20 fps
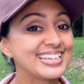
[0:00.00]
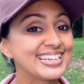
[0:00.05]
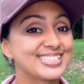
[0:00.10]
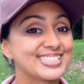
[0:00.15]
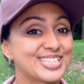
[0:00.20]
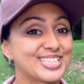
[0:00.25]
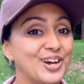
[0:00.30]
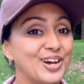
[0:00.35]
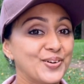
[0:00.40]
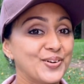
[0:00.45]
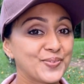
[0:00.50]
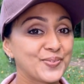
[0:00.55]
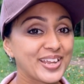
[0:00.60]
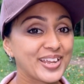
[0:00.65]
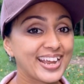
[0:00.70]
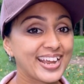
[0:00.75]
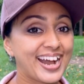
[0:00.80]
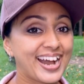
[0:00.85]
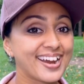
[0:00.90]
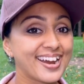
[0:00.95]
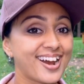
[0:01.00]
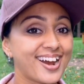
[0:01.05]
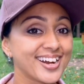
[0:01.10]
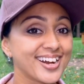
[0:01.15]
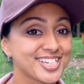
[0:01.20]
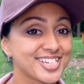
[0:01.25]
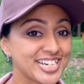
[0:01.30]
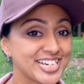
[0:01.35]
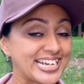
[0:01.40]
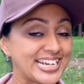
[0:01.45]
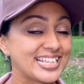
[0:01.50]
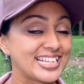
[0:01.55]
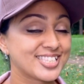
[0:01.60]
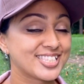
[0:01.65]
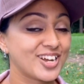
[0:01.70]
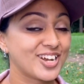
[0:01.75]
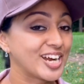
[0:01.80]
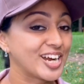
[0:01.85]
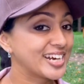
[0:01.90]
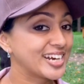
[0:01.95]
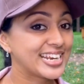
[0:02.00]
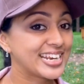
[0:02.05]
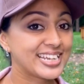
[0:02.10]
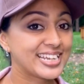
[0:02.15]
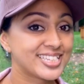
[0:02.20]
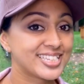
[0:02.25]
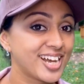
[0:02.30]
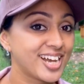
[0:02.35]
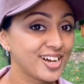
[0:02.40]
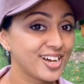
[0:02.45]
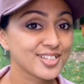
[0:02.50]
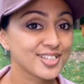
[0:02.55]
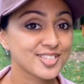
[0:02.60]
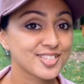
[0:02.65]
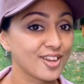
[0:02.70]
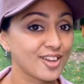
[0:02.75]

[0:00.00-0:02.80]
So we got our chickens already adults